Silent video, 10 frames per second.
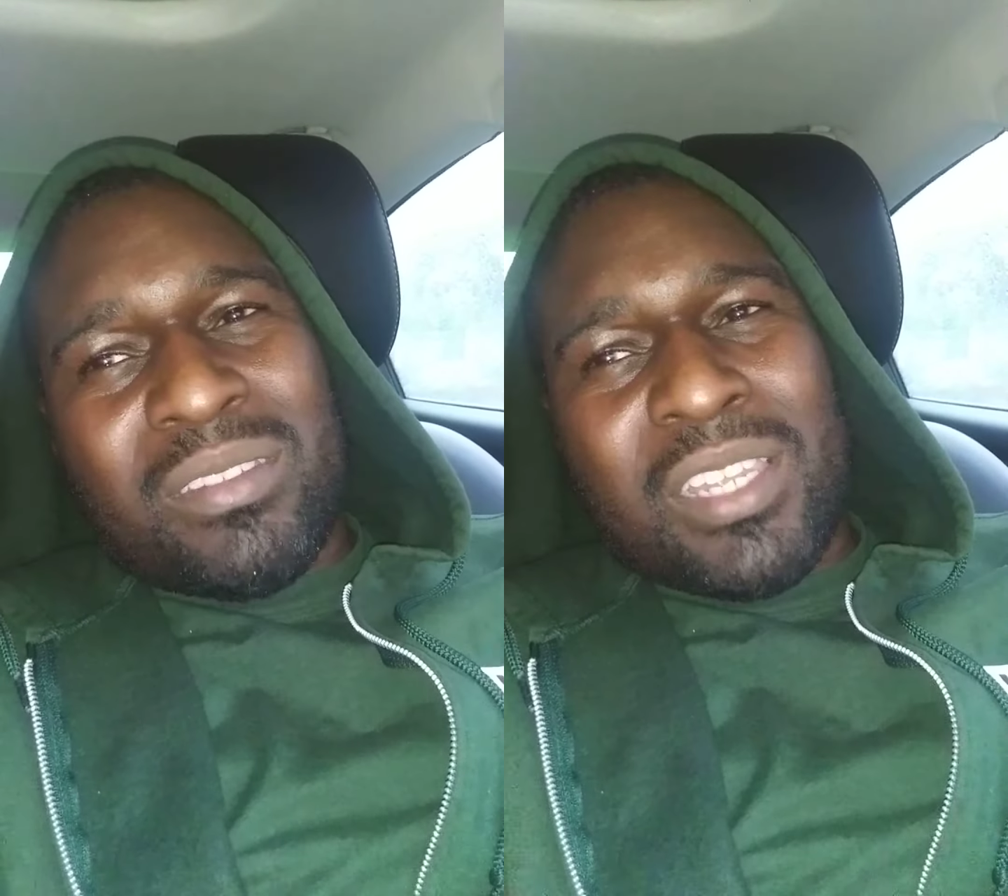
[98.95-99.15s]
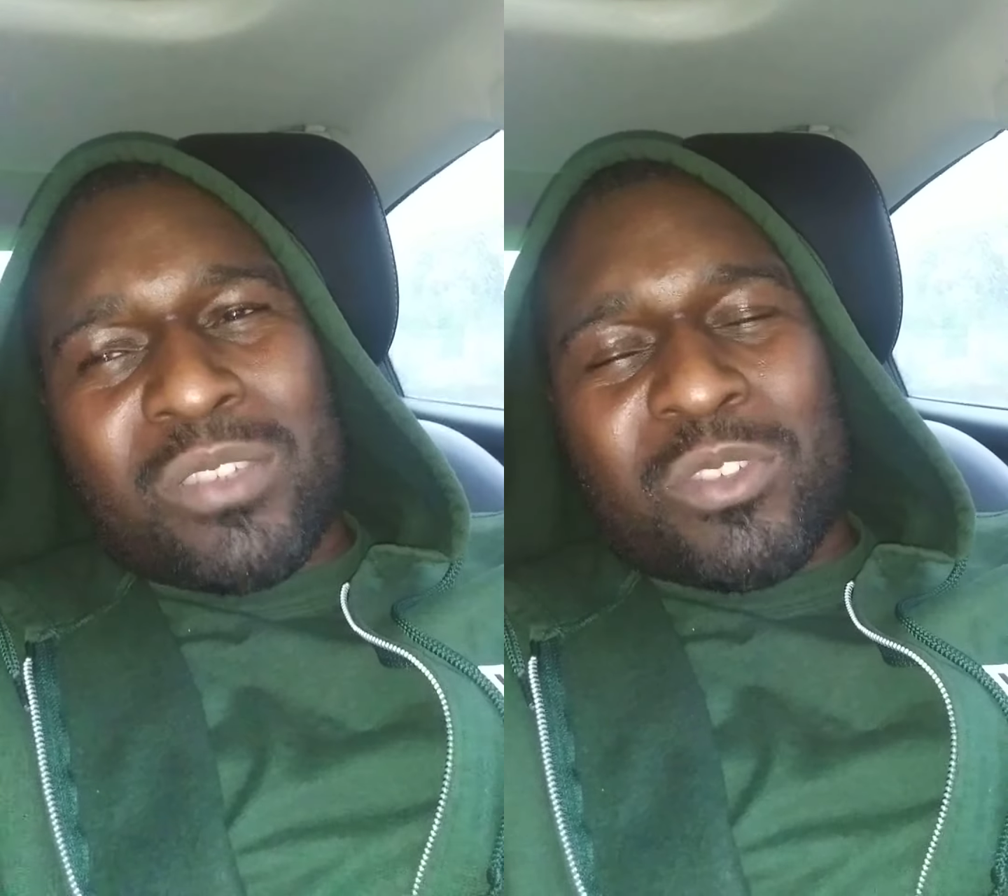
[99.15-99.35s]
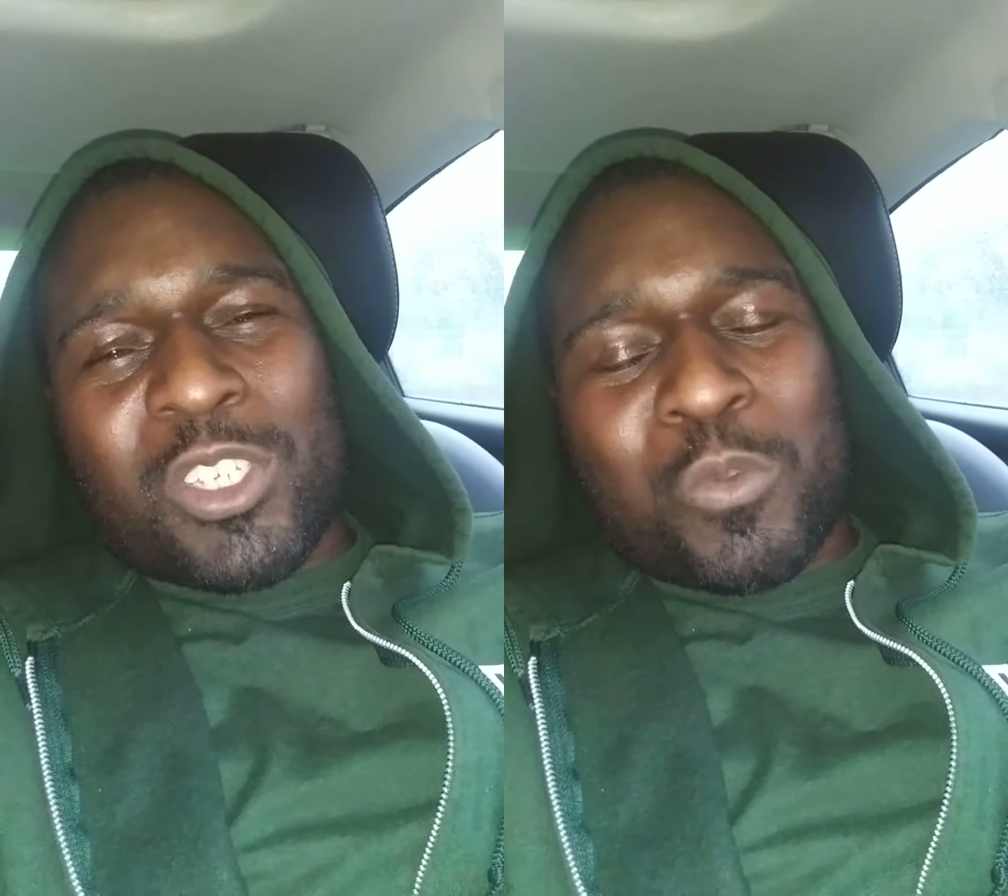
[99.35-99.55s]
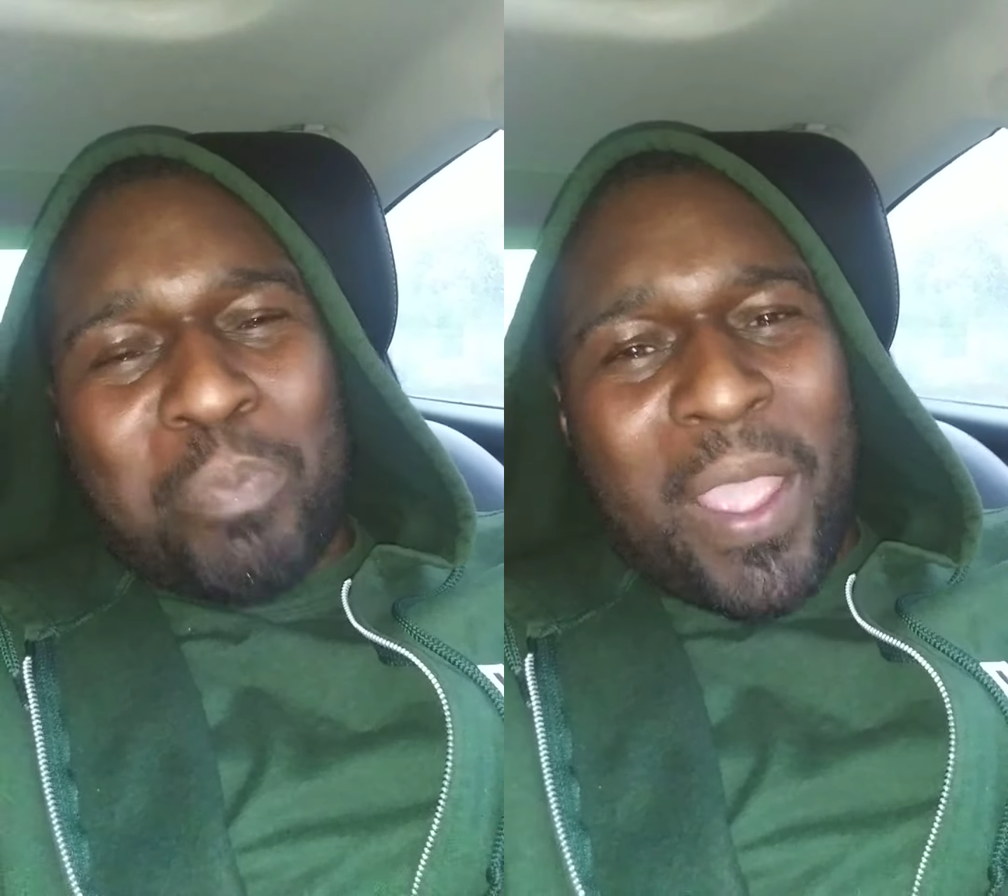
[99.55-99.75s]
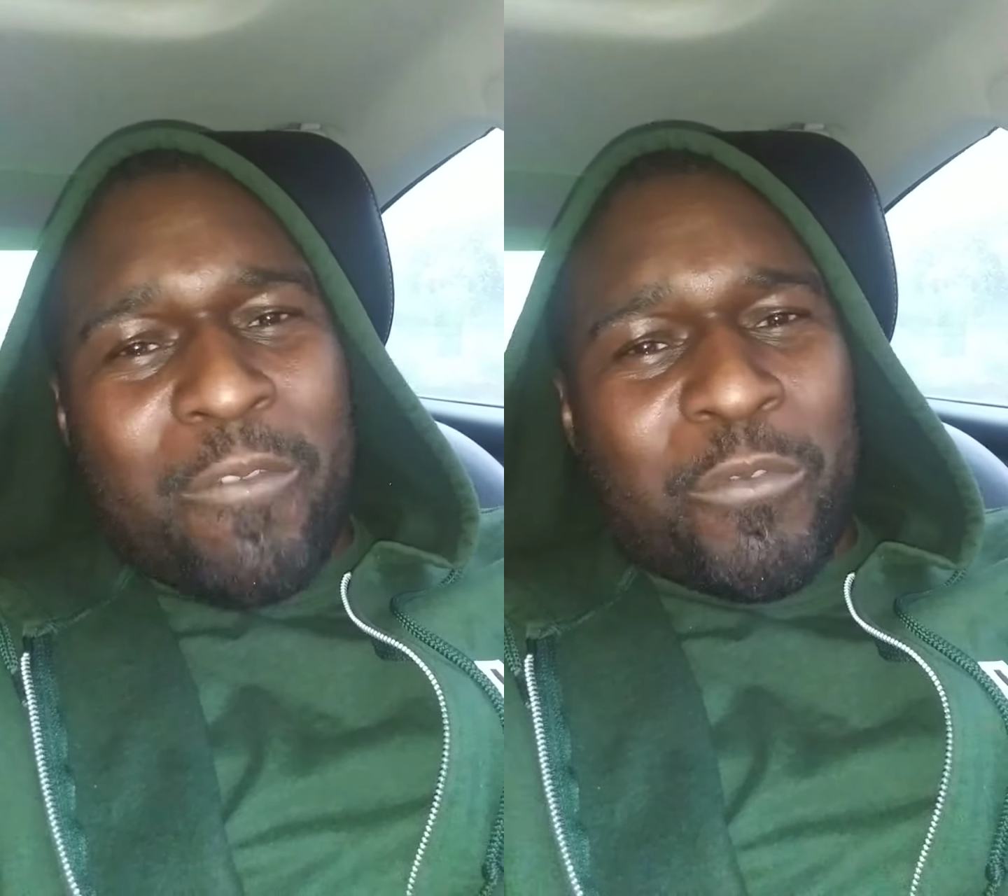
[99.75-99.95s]

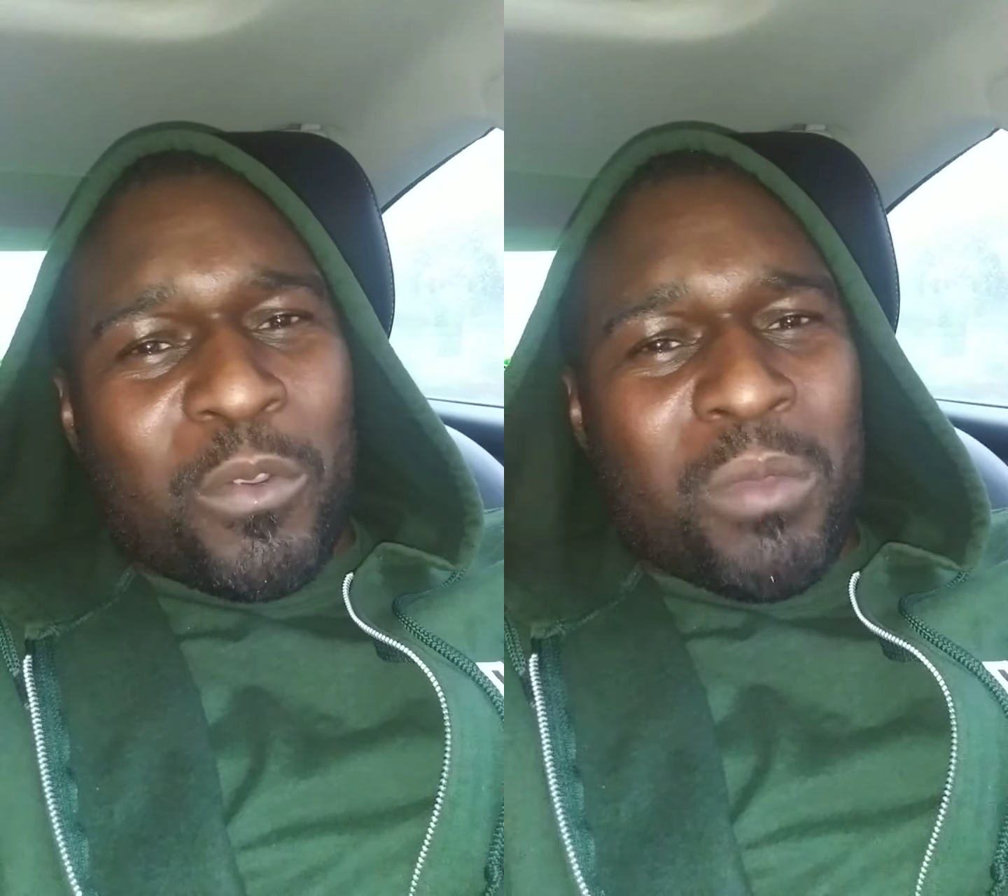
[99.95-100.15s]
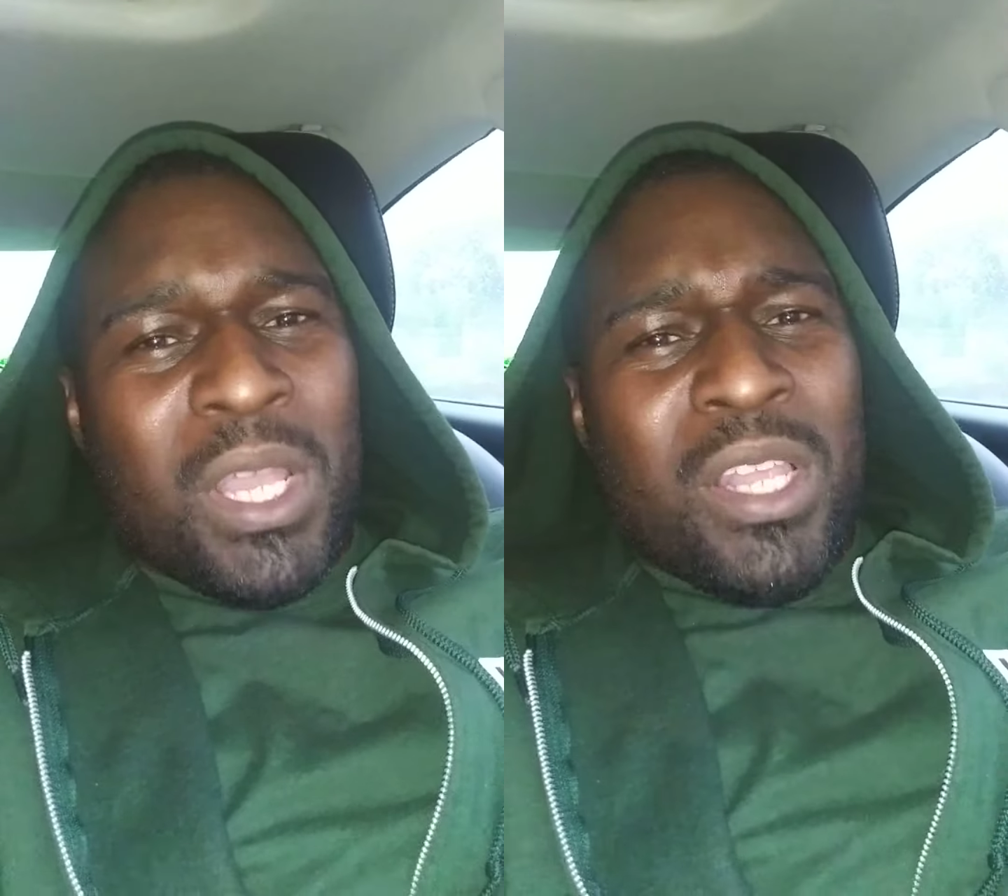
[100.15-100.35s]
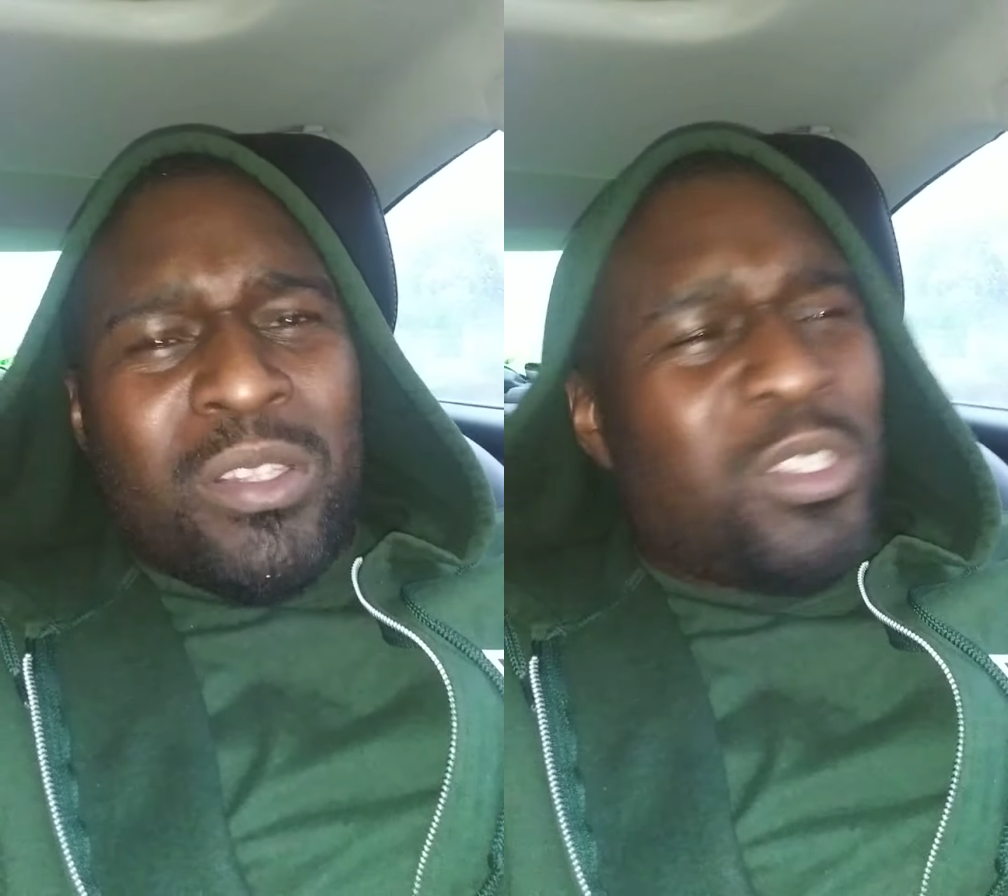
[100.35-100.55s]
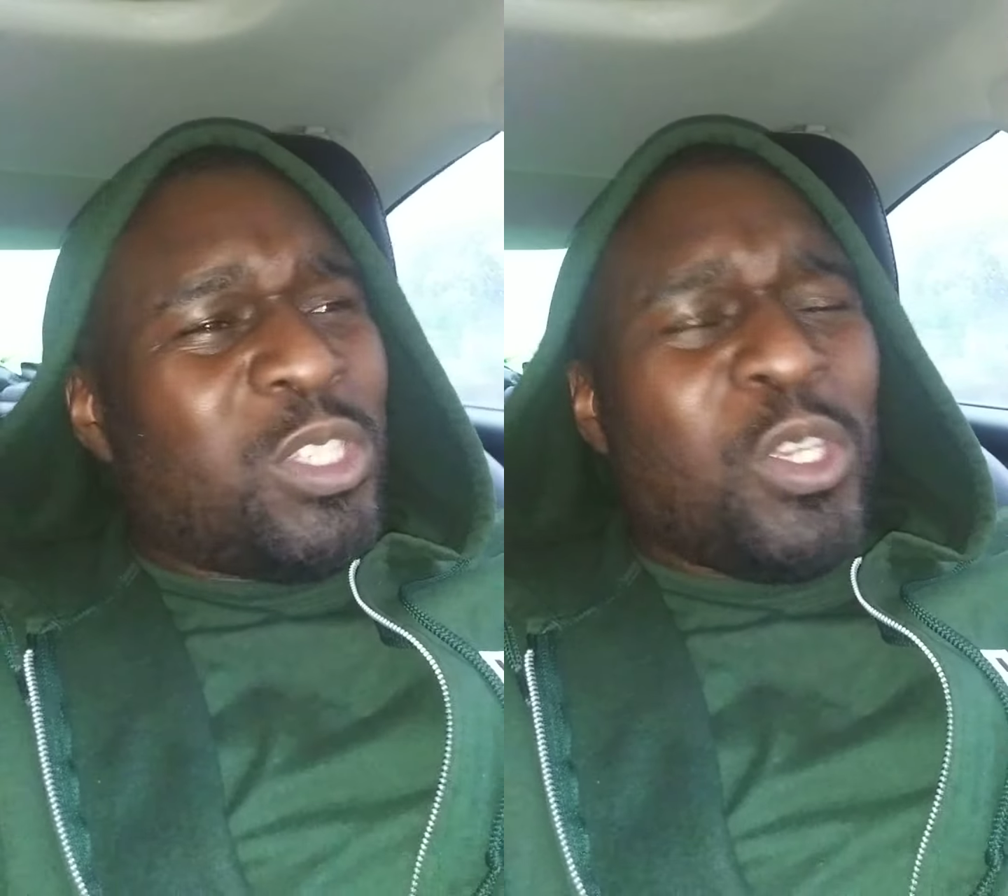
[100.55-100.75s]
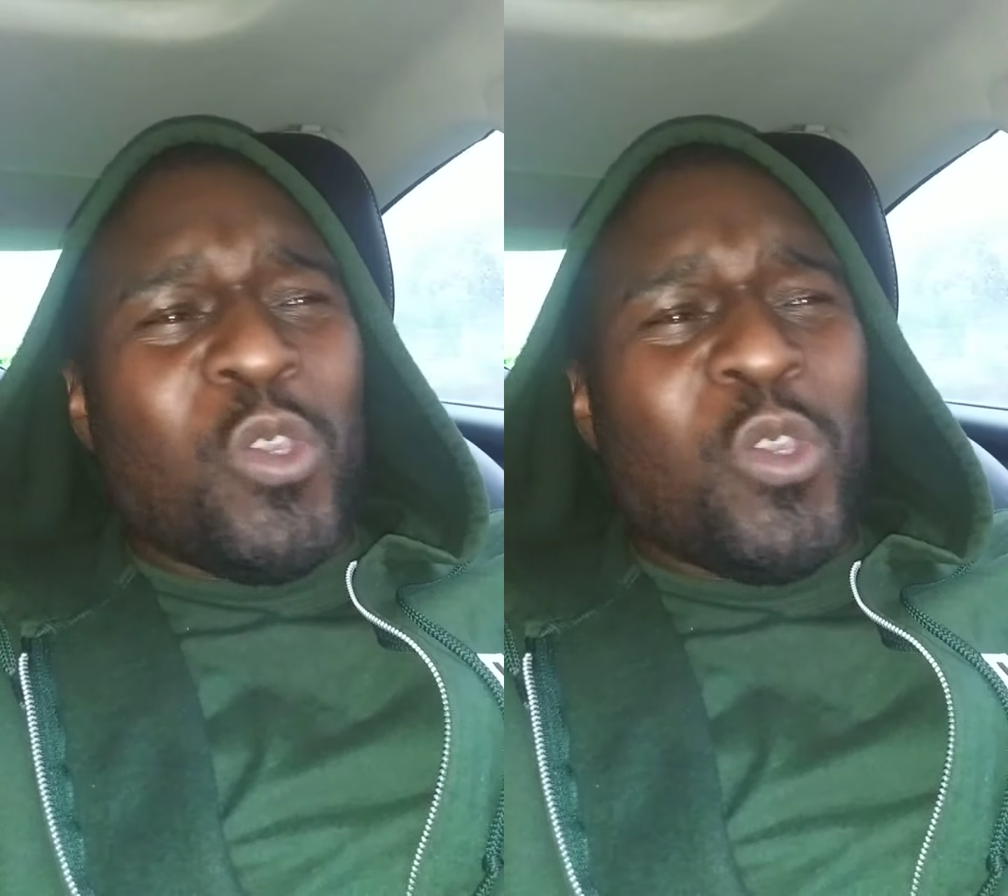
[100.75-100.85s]
disrespectful to